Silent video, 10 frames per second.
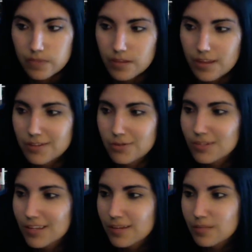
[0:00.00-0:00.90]
I don't
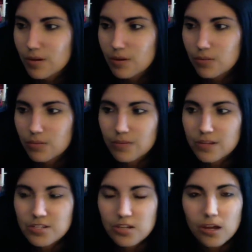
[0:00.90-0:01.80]
lie about my
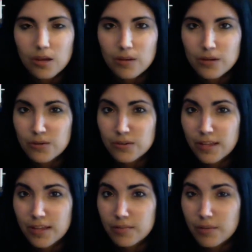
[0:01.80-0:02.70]
job, I don't
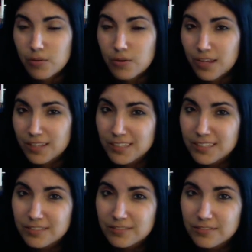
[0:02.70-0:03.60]
lie about where I
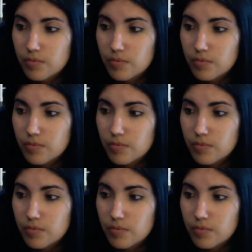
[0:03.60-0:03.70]
live.